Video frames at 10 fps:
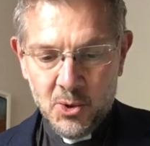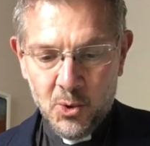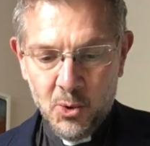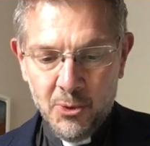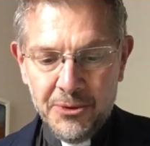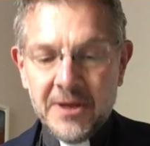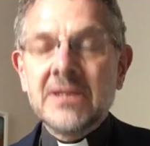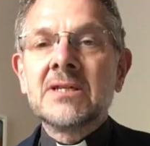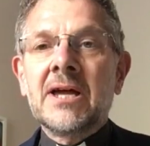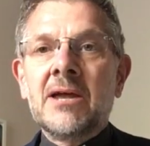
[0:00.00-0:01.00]
All
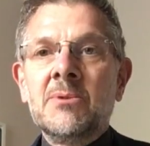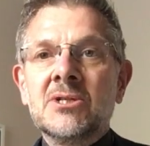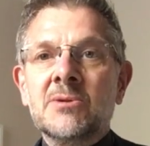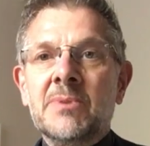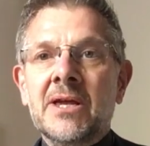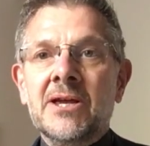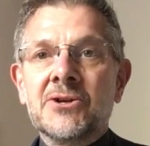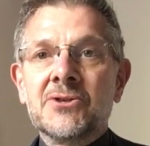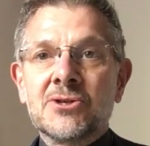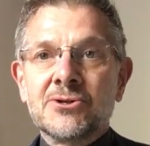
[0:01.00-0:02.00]
things came into being
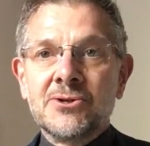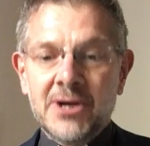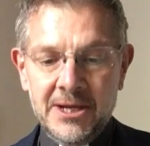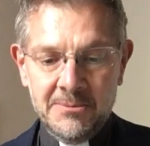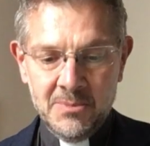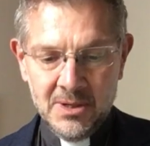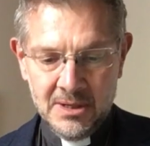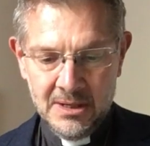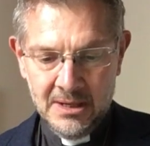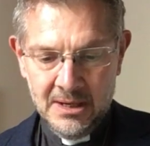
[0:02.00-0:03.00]
through him,
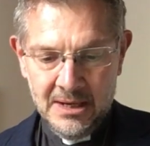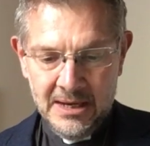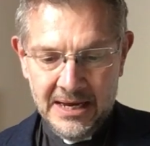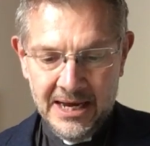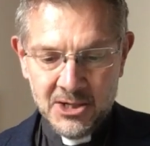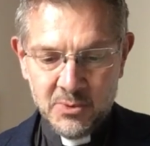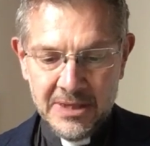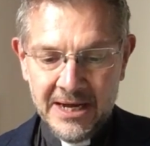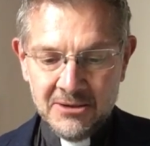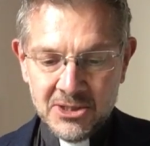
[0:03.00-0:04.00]
and
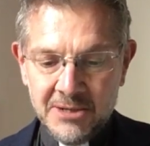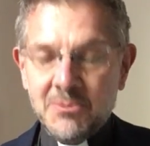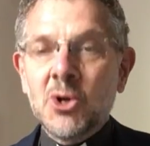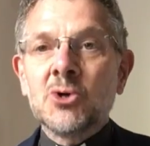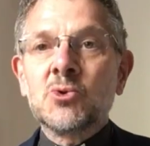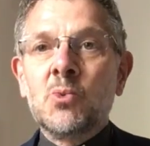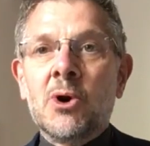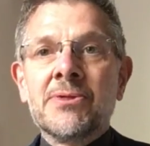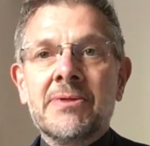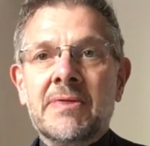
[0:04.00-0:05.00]
without him not
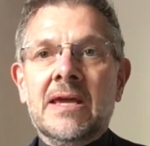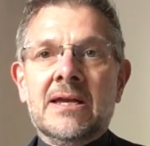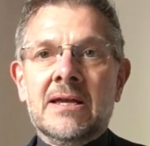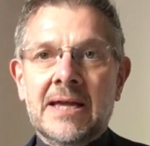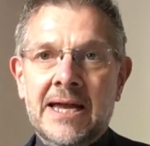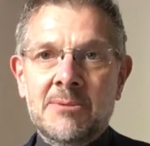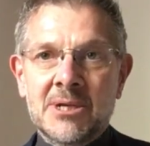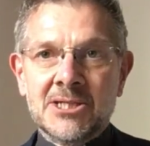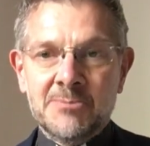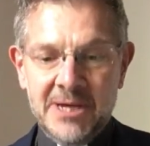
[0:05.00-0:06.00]
one thing came
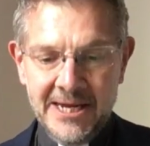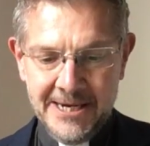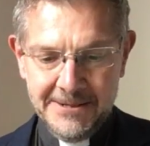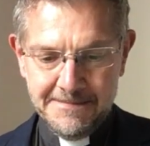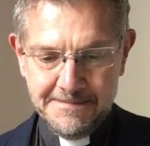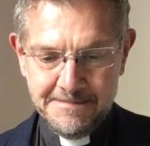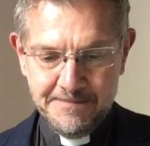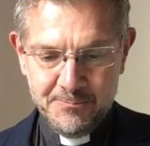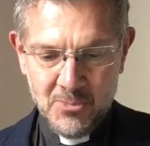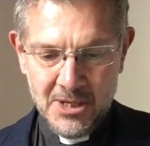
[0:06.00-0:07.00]
into being.
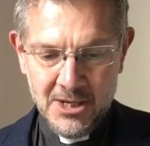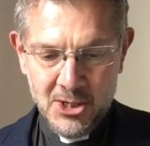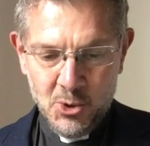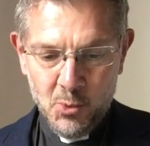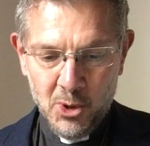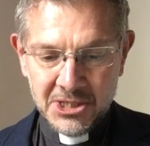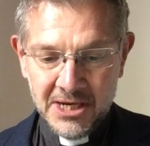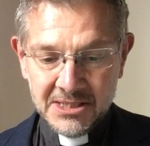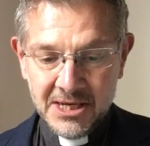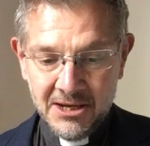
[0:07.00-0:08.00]
What
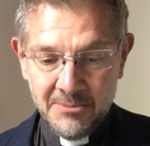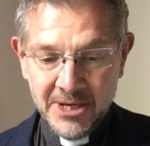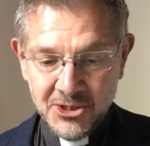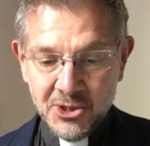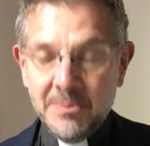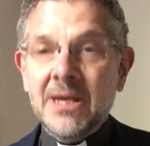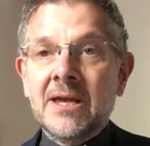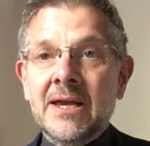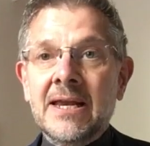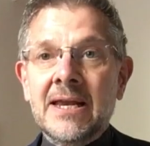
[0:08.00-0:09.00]
has come into
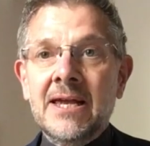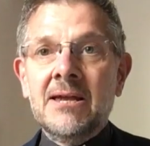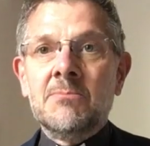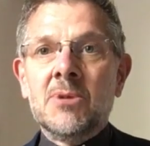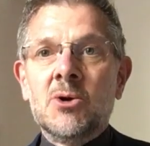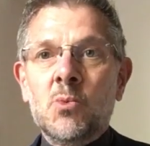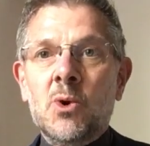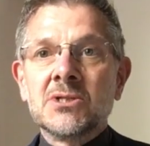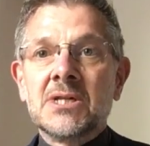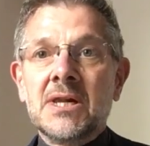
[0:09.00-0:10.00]
being in him
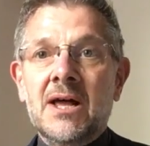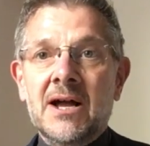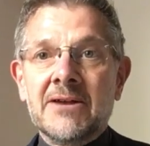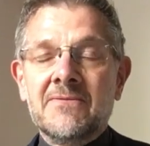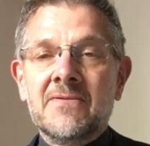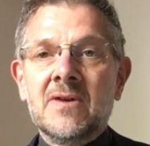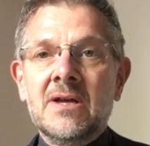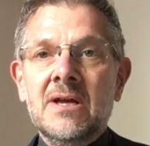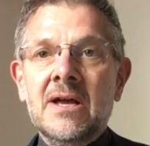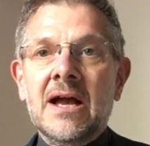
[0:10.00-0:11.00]
was life,
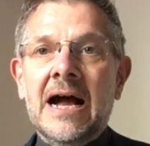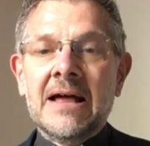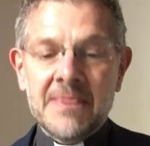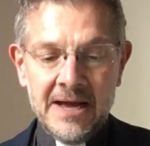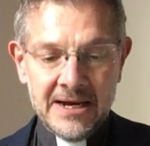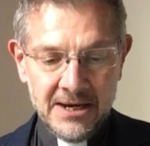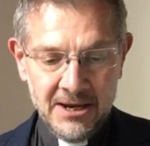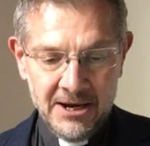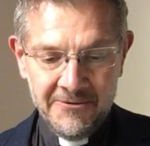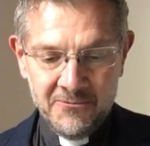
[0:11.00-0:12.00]
and that
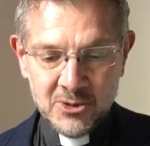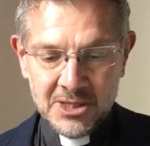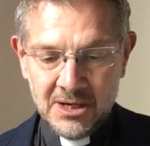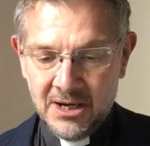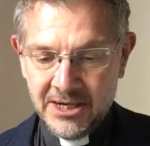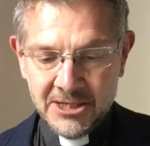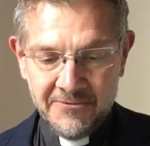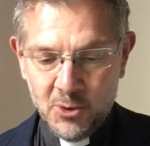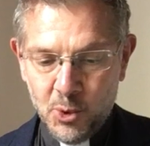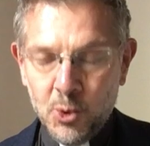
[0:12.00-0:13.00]
life was the light
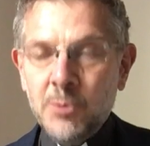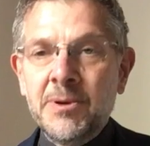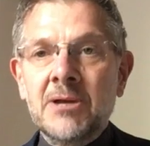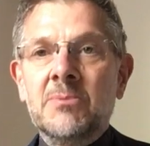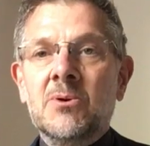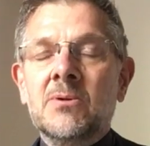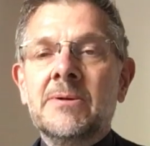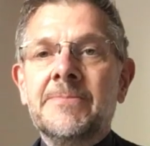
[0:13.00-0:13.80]
of all people.